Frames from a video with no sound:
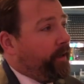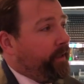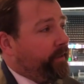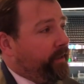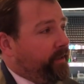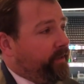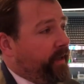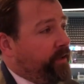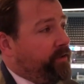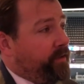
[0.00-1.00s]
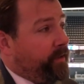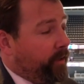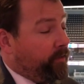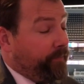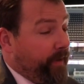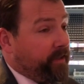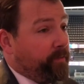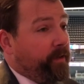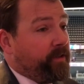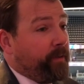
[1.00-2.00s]
Hockey League at his age that are
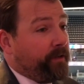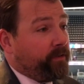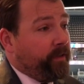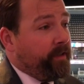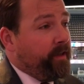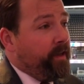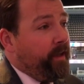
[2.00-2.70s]
defensemen especially.